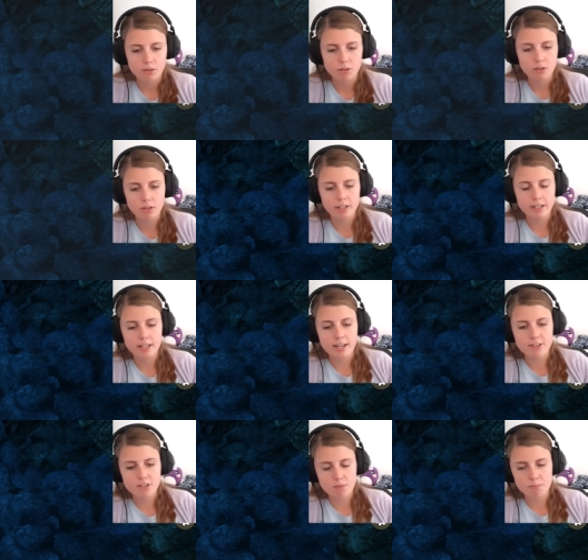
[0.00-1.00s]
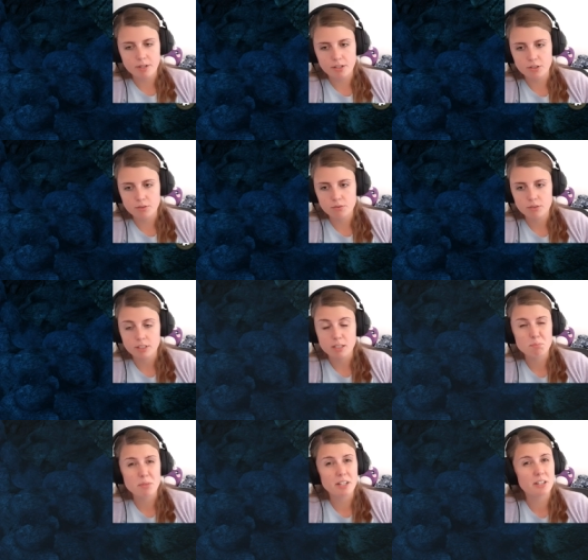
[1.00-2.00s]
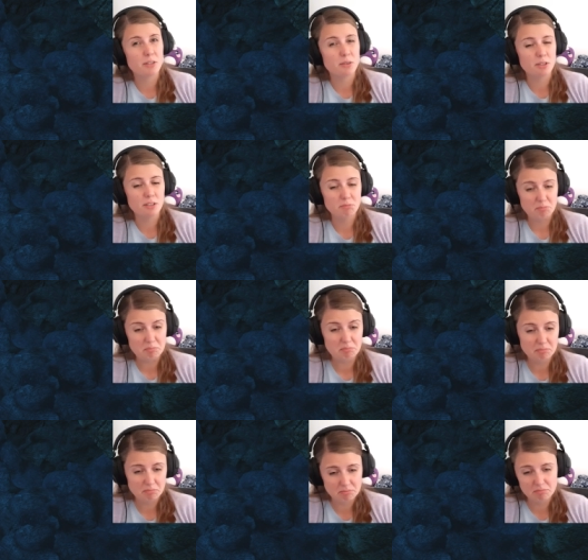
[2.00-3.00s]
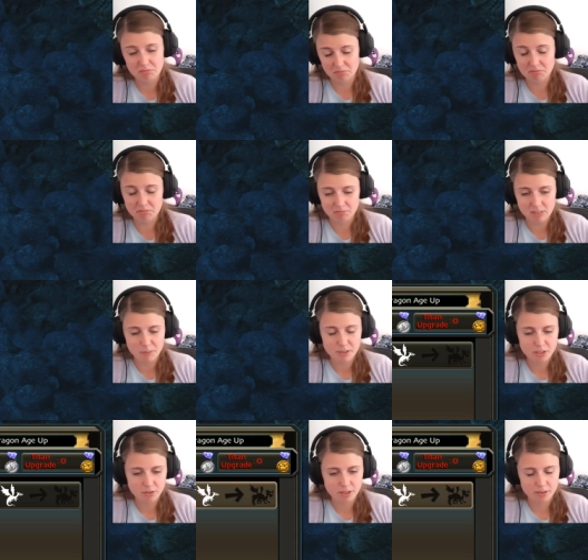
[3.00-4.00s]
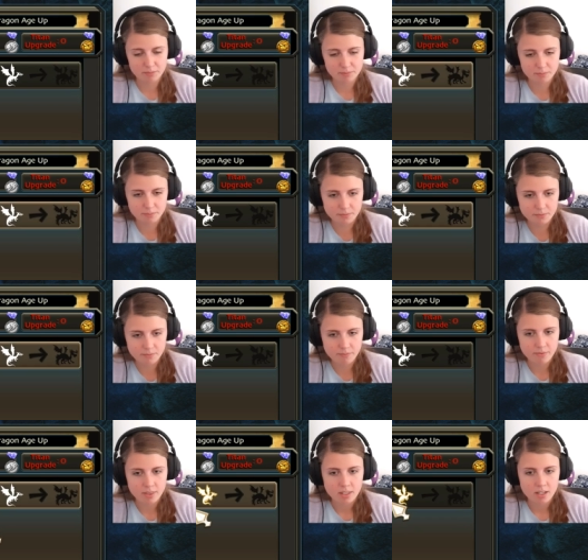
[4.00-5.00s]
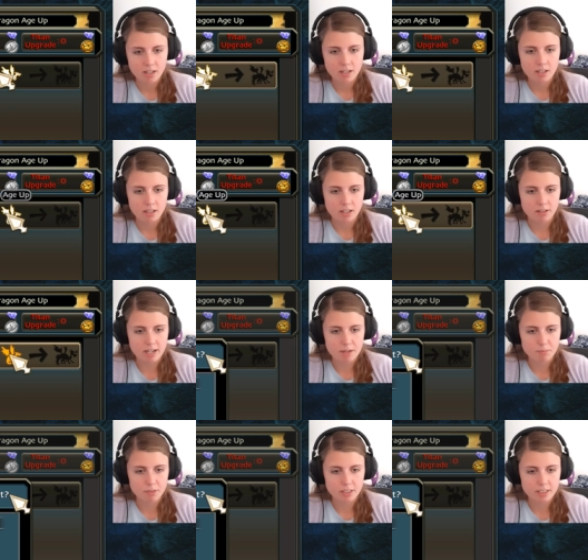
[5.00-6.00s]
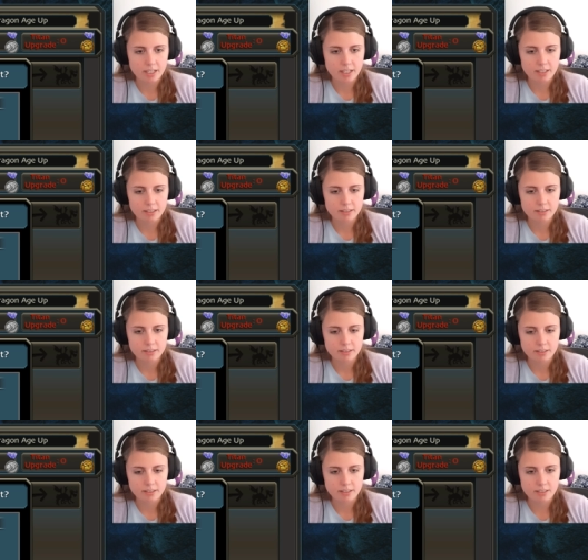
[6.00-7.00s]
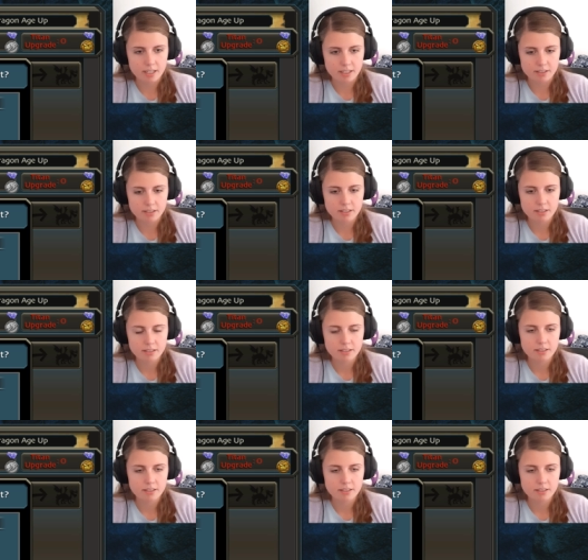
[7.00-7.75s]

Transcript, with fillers: Okay, h job menu. That's pretty cool. Hmm, hmm, hmm. I'm into it. Alright, mud cake. Yes.